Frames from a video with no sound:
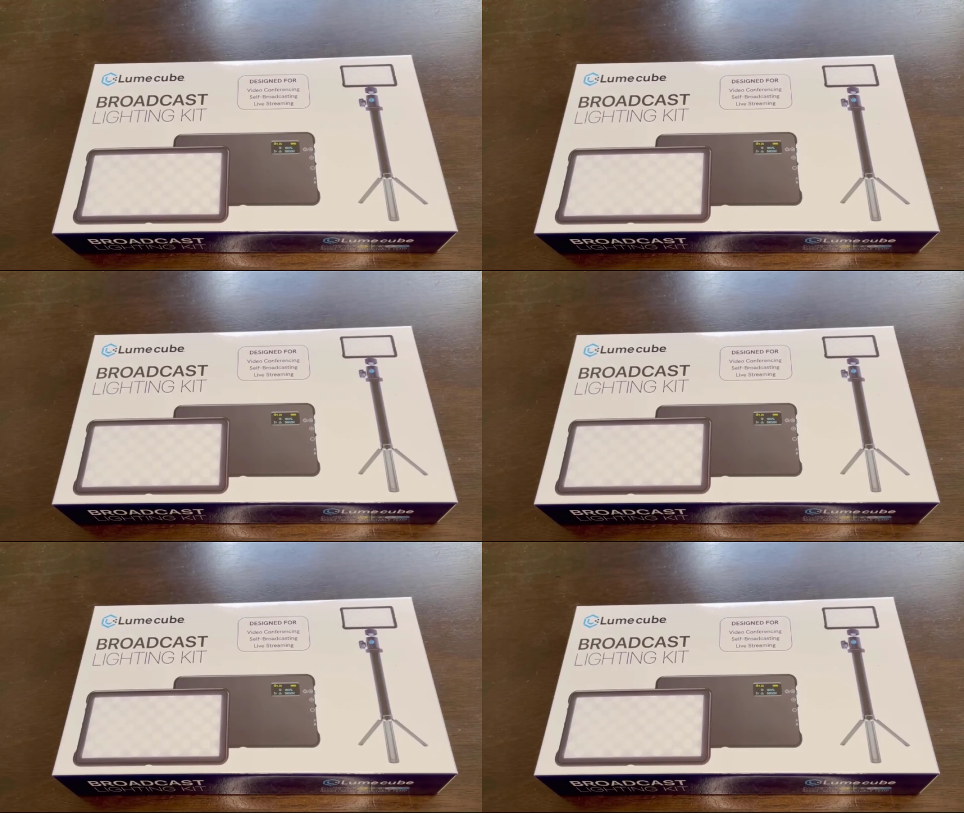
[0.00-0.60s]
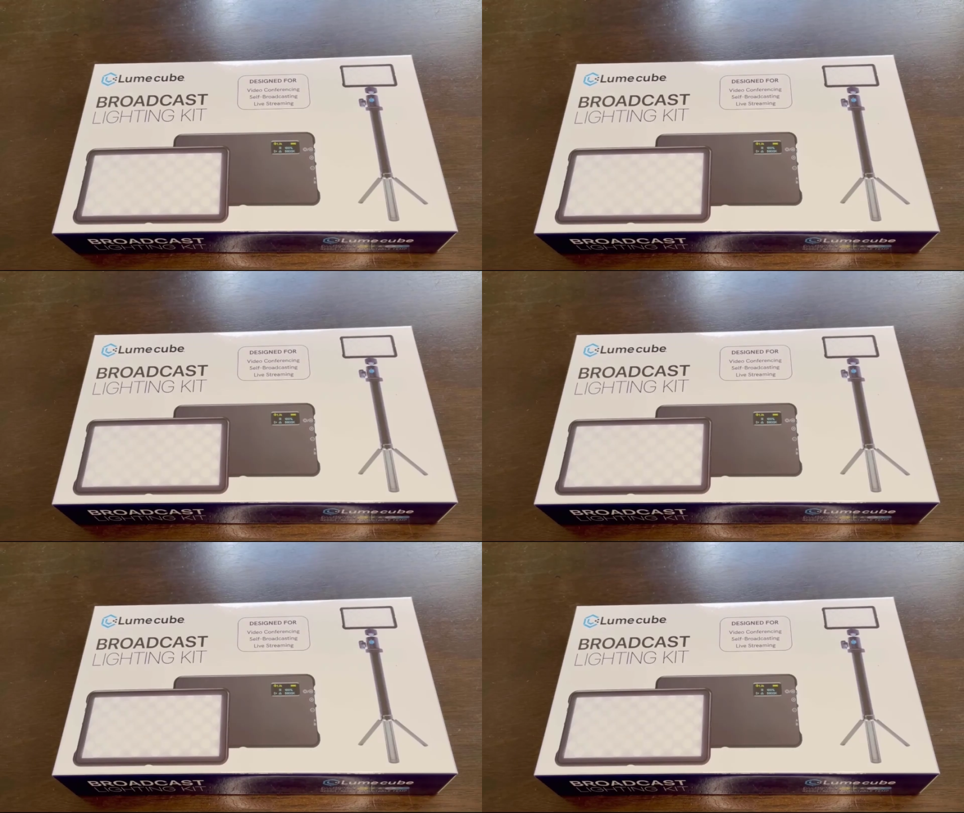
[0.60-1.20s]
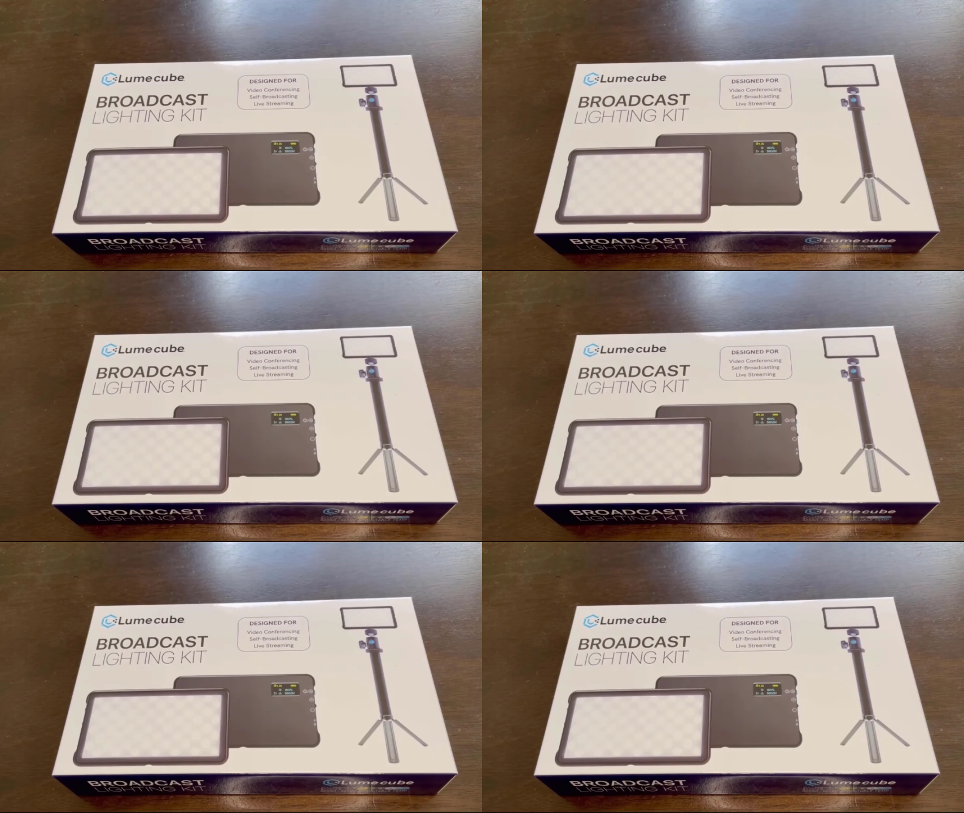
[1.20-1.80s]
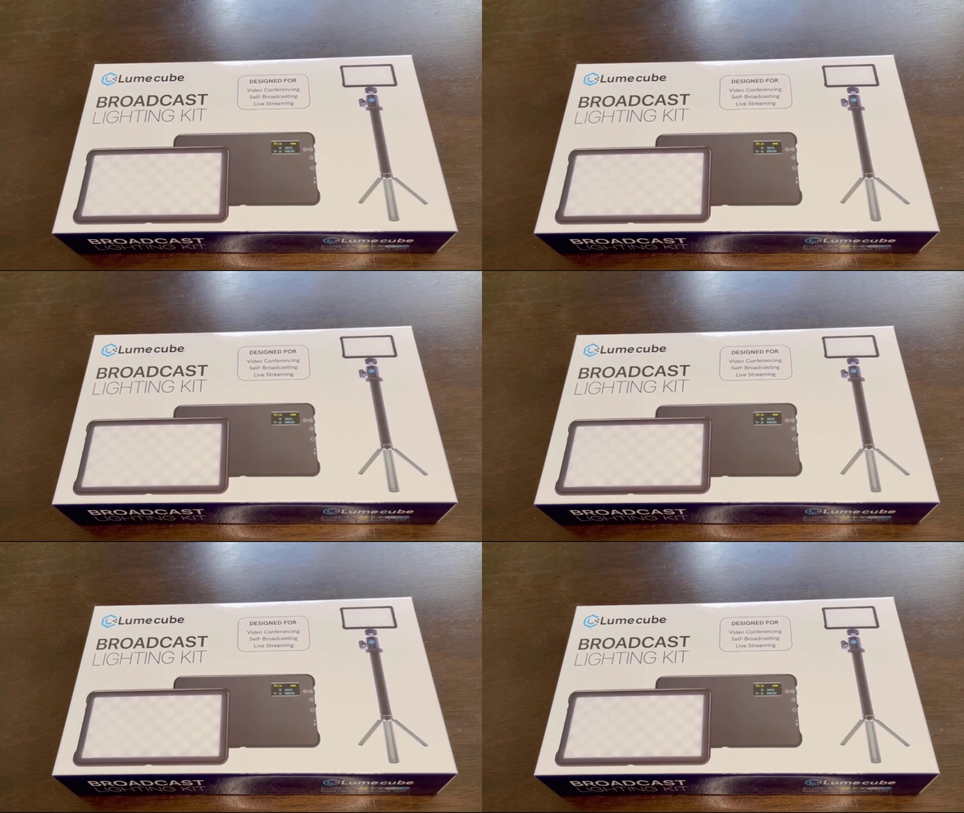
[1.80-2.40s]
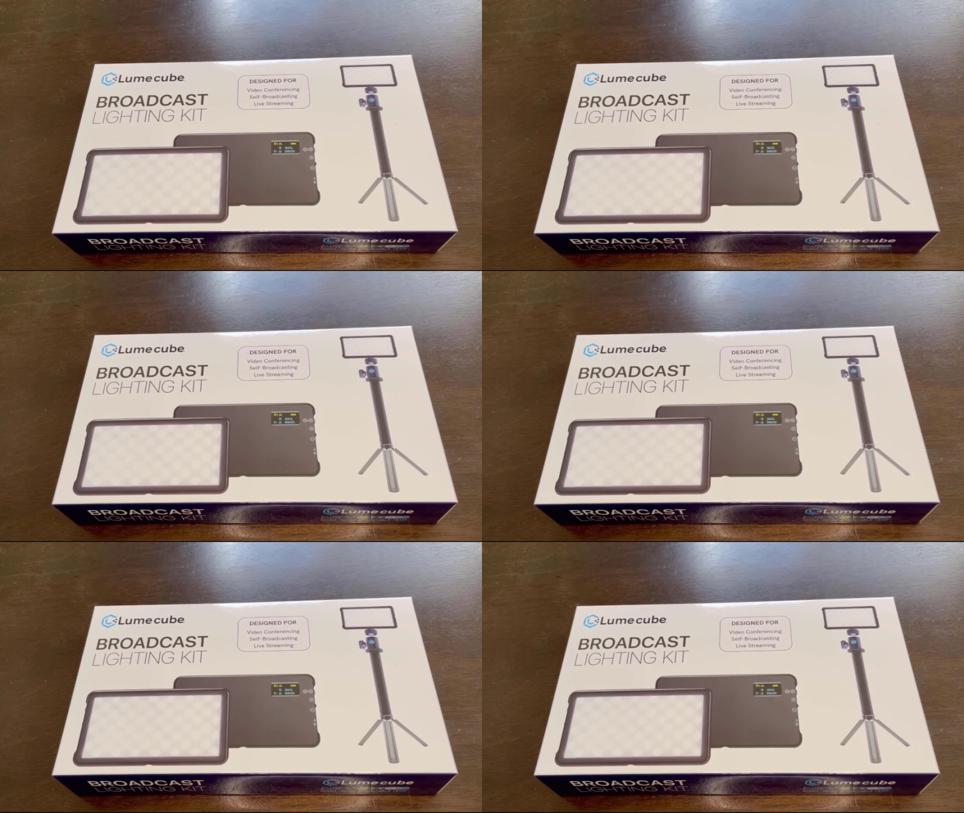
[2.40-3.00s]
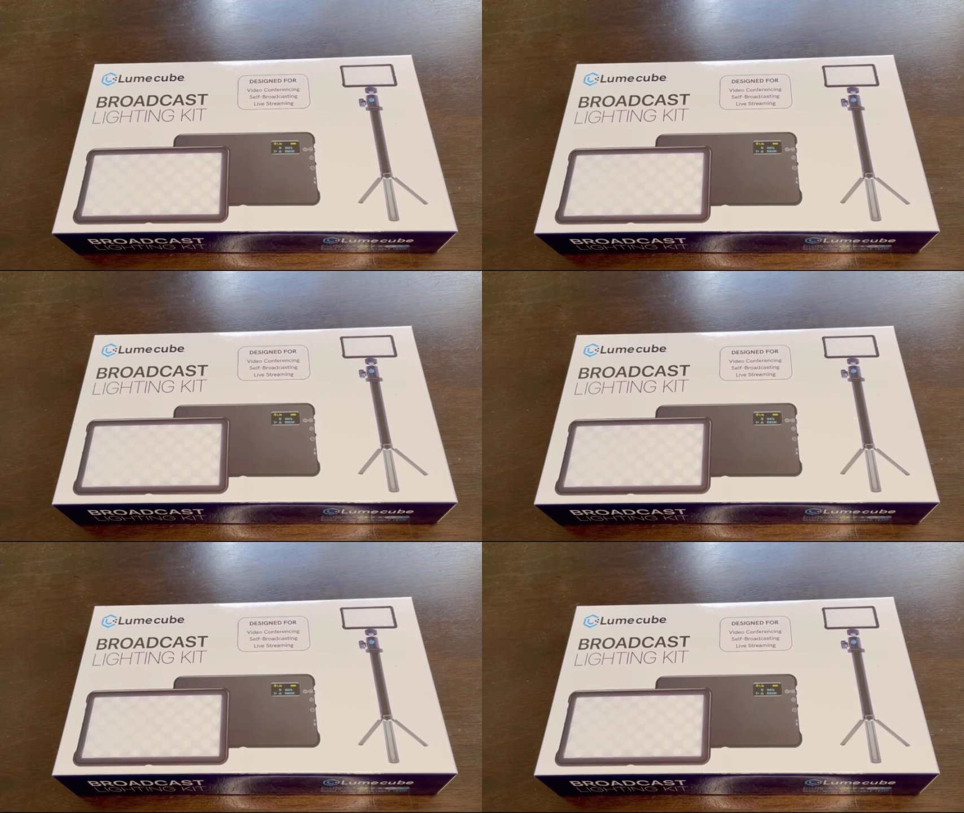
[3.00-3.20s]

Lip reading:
(no speaker visible)